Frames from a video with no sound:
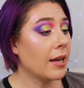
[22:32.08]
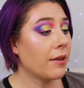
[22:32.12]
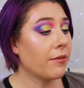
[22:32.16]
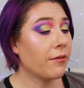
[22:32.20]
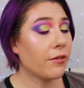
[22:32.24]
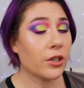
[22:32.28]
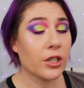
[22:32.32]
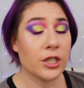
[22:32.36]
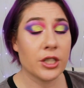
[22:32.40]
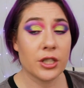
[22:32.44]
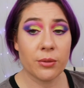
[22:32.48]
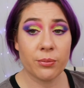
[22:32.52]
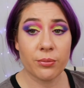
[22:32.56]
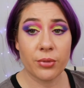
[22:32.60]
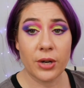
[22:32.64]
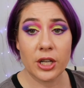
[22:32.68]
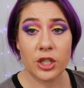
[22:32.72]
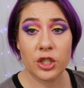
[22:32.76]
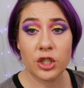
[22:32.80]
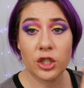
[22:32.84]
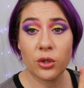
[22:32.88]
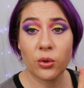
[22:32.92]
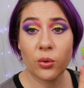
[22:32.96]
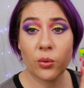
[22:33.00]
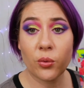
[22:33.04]
first
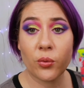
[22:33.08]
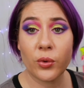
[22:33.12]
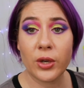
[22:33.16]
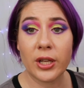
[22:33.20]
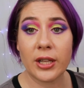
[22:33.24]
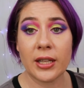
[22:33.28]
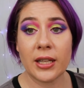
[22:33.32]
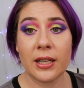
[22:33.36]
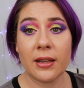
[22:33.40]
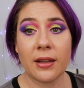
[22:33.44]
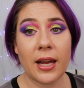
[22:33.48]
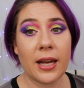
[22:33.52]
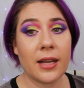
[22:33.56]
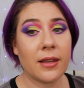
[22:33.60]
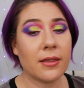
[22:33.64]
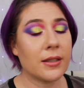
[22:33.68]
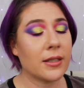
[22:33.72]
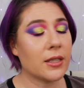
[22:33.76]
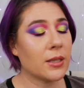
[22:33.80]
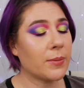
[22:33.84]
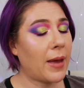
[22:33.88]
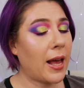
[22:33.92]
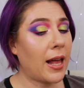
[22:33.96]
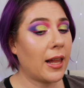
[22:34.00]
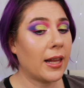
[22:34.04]
impression, really like
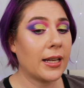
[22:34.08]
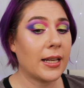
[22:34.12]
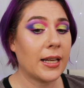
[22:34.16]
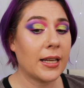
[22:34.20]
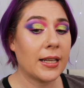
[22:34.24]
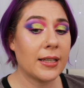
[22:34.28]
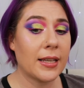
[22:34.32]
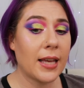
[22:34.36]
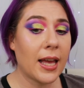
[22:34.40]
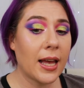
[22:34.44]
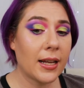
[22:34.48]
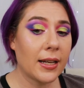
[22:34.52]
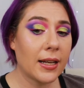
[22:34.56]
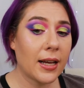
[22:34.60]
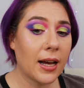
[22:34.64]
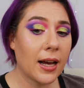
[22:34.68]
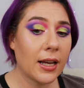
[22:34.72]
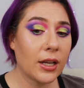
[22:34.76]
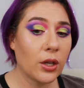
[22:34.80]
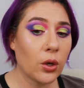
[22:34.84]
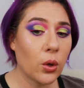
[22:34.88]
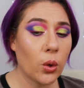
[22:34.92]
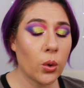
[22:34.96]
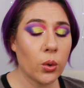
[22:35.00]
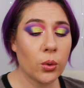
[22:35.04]
this palette. Again,
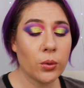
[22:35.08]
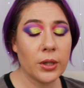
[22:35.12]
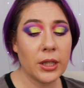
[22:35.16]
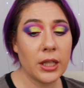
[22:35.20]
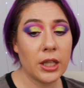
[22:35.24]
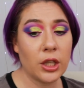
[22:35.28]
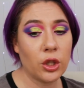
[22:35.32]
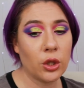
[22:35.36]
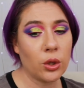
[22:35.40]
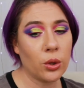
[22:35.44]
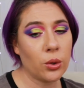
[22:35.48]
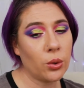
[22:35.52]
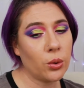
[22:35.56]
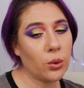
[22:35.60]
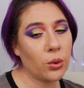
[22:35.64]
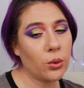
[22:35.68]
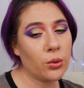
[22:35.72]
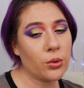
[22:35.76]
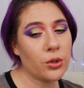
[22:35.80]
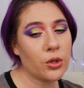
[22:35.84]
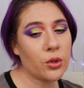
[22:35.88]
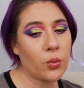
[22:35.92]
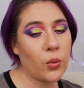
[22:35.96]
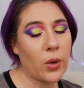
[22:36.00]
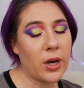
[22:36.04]
I only
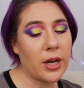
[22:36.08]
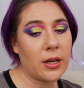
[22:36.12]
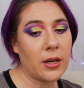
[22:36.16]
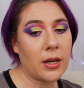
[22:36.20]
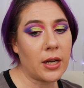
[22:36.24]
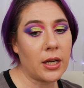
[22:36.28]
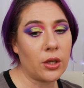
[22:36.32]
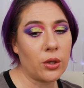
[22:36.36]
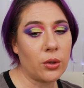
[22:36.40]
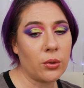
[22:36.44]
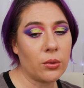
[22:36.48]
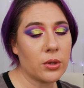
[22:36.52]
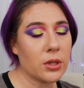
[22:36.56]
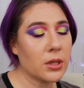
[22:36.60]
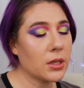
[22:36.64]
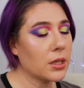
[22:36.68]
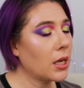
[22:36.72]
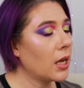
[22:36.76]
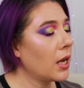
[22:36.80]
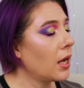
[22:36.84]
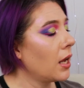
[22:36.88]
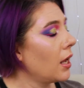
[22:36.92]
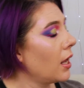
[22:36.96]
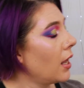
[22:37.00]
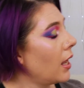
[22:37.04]
used, what did I use?
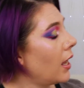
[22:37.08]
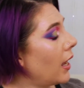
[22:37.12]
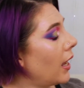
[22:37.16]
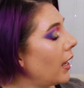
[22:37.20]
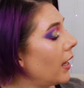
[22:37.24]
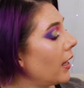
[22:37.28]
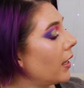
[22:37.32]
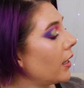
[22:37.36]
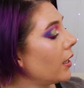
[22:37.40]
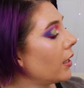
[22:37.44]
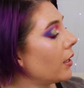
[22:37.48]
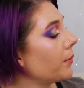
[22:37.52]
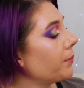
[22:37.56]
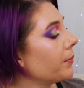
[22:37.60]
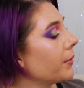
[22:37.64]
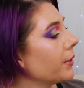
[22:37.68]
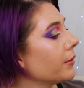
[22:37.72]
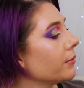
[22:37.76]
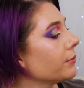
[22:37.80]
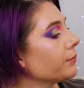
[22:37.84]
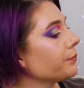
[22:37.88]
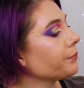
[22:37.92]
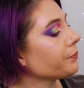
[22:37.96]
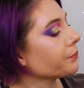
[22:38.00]
1,